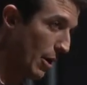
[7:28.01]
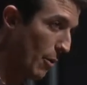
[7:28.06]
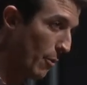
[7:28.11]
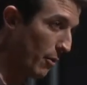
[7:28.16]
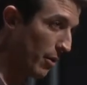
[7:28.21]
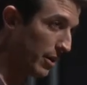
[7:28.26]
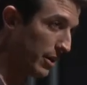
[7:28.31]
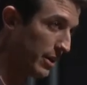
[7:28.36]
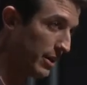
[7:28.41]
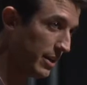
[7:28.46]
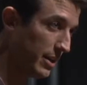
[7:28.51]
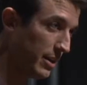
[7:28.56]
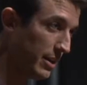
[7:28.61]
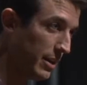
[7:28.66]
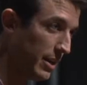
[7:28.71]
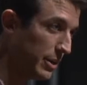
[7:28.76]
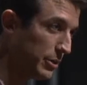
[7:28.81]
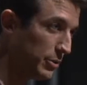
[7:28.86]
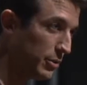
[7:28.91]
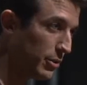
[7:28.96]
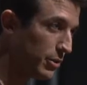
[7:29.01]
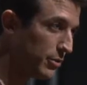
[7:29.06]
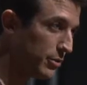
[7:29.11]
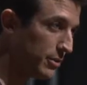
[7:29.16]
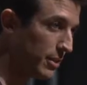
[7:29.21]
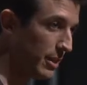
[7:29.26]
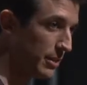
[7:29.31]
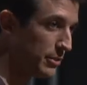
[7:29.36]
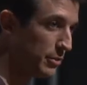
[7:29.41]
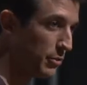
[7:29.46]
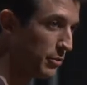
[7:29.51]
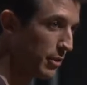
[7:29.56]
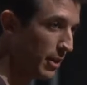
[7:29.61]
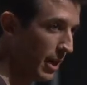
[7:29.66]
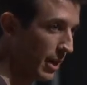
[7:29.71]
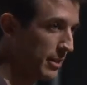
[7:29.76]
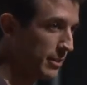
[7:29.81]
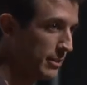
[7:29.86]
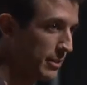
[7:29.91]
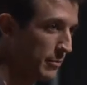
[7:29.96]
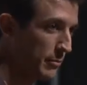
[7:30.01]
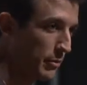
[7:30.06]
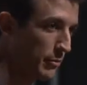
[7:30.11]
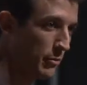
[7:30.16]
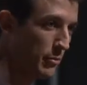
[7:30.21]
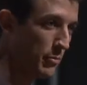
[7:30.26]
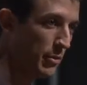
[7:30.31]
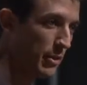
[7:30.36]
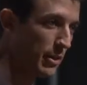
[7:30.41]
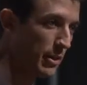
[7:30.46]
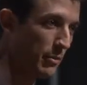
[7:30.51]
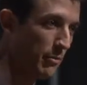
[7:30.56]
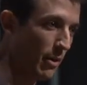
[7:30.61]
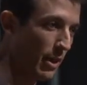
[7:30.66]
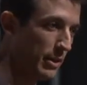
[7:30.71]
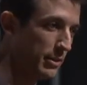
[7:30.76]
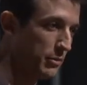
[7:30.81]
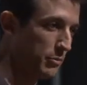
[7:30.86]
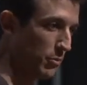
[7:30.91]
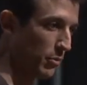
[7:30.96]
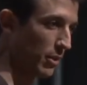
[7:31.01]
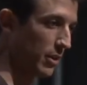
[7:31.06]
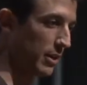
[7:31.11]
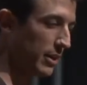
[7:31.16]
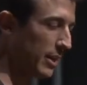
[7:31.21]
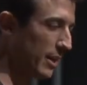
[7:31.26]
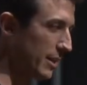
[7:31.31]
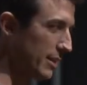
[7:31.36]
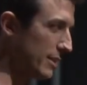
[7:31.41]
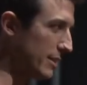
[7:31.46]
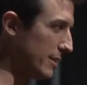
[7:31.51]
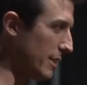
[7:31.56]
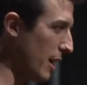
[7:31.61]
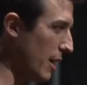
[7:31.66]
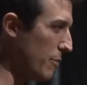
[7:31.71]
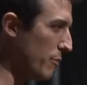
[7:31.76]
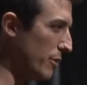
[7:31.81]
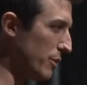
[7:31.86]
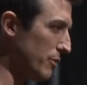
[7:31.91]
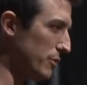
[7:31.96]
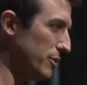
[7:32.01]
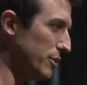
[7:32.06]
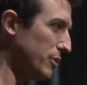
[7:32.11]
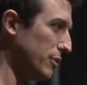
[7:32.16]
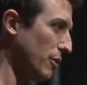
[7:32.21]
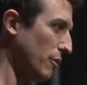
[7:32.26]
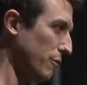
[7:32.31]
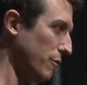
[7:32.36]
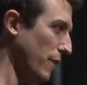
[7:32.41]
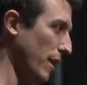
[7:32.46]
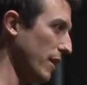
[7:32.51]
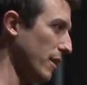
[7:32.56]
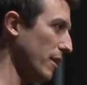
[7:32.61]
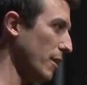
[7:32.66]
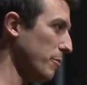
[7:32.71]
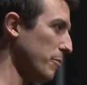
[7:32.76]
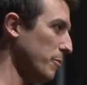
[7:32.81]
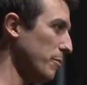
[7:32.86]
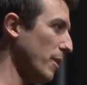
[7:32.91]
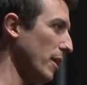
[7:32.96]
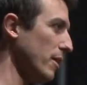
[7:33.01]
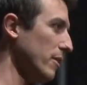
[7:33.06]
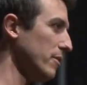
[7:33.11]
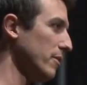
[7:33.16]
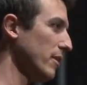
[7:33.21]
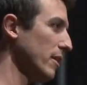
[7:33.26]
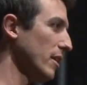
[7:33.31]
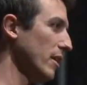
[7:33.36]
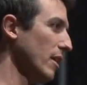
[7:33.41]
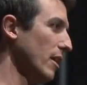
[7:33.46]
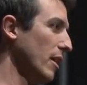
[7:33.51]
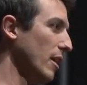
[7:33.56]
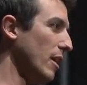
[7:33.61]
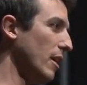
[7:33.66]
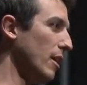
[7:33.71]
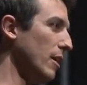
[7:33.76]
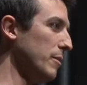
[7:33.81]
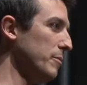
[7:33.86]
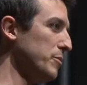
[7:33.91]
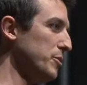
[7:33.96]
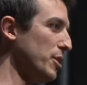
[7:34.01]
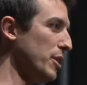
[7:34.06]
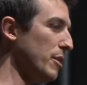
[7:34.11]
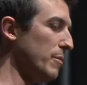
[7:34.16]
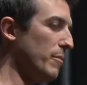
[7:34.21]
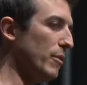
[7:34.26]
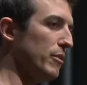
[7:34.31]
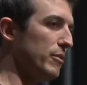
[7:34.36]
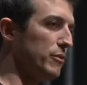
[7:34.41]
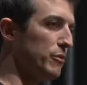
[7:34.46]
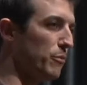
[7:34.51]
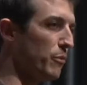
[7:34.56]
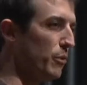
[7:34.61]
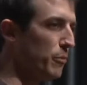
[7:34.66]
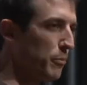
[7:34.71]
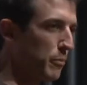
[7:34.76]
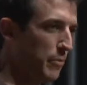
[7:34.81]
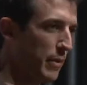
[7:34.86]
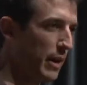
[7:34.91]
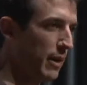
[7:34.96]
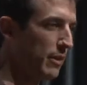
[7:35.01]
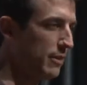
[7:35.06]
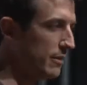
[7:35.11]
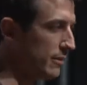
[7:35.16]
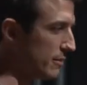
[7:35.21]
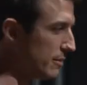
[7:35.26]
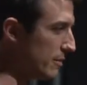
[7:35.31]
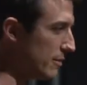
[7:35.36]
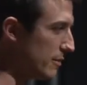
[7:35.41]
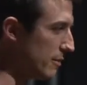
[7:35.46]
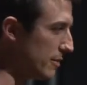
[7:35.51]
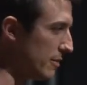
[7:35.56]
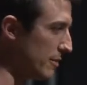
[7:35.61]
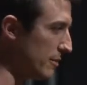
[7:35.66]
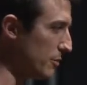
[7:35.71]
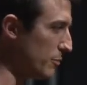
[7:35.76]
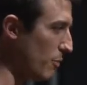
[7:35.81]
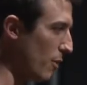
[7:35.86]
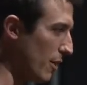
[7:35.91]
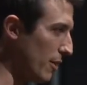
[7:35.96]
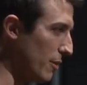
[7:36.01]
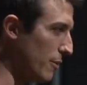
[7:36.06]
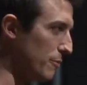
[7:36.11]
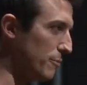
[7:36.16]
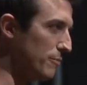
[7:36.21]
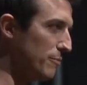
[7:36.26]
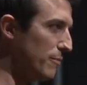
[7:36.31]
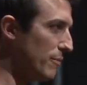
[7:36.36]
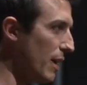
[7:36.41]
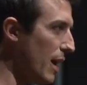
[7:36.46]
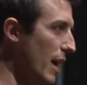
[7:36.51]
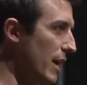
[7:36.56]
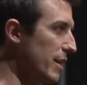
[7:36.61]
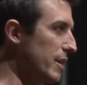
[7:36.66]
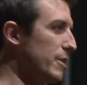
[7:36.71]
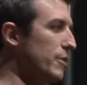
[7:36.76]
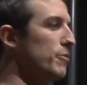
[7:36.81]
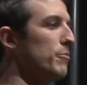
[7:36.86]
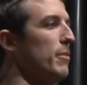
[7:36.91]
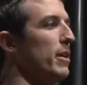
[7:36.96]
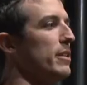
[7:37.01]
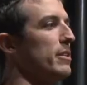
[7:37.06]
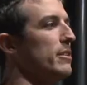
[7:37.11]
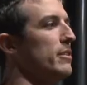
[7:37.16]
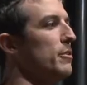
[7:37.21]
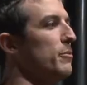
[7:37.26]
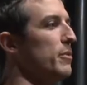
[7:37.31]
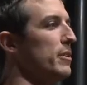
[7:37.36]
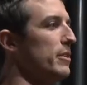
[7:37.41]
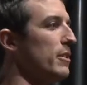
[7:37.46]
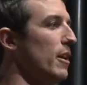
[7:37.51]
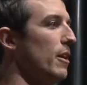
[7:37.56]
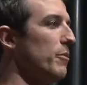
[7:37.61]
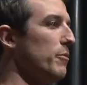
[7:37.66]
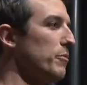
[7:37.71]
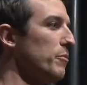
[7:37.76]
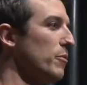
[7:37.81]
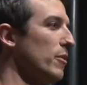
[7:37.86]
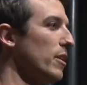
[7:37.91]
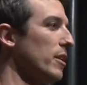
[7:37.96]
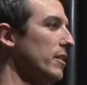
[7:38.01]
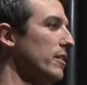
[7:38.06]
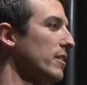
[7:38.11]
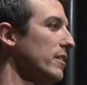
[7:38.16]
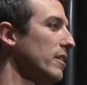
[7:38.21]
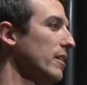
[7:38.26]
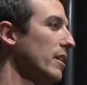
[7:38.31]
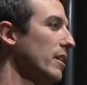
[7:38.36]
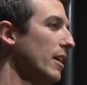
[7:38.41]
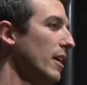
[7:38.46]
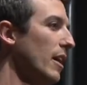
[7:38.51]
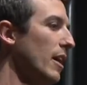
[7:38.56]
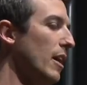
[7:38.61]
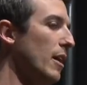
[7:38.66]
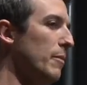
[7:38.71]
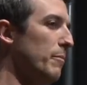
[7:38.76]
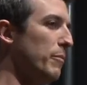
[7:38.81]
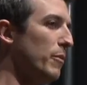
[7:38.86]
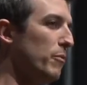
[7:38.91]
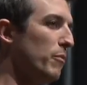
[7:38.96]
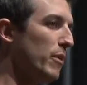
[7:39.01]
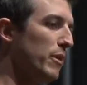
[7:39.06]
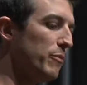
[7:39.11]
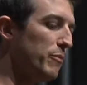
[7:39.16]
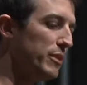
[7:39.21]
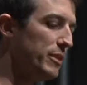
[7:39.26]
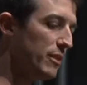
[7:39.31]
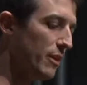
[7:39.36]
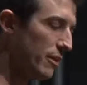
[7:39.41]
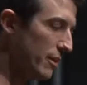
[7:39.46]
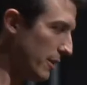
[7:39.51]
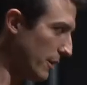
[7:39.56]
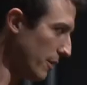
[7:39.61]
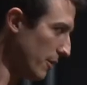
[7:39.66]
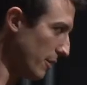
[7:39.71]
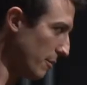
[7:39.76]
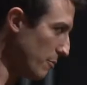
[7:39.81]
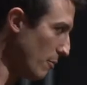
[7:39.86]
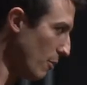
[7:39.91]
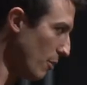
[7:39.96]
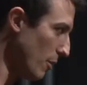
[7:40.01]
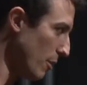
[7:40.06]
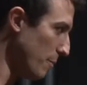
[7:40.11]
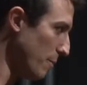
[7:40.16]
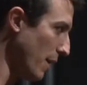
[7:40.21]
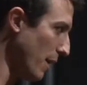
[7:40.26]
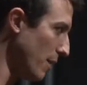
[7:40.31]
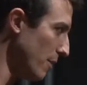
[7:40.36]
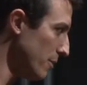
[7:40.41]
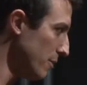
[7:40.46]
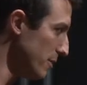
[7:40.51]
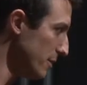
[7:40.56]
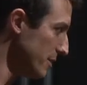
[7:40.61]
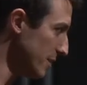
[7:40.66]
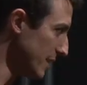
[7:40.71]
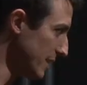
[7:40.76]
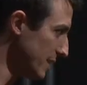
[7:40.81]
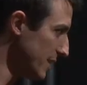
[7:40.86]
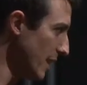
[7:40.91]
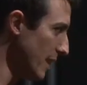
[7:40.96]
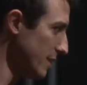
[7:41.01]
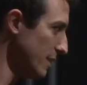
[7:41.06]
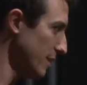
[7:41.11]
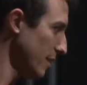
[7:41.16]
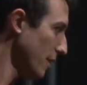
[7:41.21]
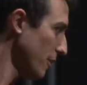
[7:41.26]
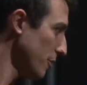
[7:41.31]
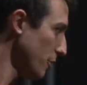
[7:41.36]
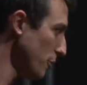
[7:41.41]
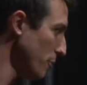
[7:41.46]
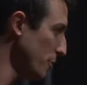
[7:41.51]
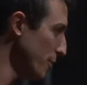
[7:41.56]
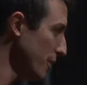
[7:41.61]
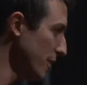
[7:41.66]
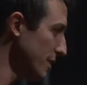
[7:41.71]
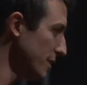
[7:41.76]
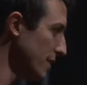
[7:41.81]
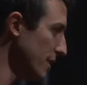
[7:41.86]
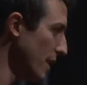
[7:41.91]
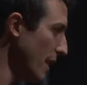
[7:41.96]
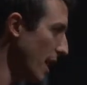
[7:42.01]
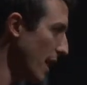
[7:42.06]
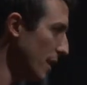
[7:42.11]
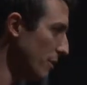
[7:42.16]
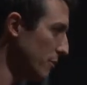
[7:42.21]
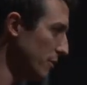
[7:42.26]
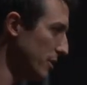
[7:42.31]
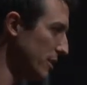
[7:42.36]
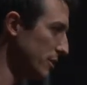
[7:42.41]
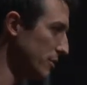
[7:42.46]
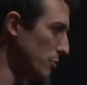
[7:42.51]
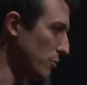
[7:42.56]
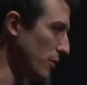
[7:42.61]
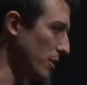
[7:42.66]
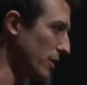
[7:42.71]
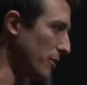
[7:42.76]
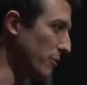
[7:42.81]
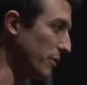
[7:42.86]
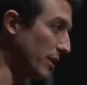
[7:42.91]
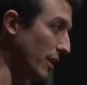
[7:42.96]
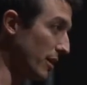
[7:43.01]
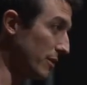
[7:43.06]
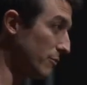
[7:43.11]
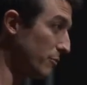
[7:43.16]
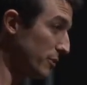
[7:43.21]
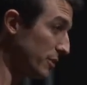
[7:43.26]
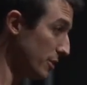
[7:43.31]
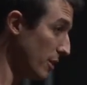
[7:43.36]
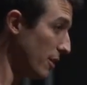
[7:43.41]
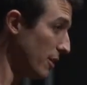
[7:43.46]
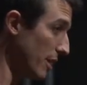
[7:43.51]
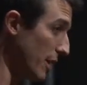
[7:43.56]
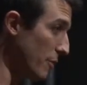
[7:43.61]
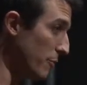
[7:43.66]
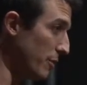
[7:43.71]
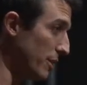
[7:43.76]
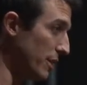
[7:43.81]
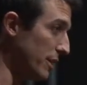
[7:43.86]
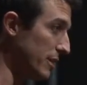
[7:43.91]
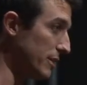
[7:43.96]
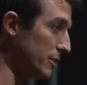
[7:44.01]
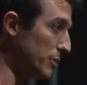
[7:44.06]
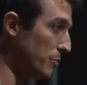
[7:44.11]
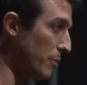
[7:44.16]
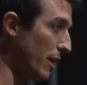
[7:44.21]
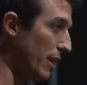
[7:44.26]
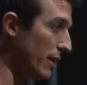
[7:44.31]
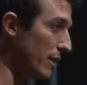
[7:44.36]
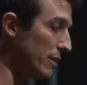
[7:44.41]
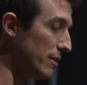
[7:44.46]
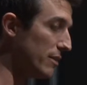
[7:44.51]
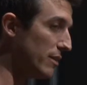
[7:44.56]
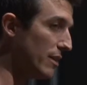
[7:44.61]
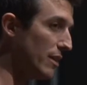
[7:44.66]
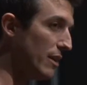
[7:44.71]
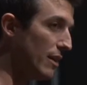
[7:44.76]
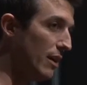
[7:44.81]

where he introduced us to the concept of community rights work. And at the time, we were just so fired up about GMOs that we were prepared to swallow any new method that we thought would work. But when we started hearing more about the success that other communities had had with this work, we started to get really inspired.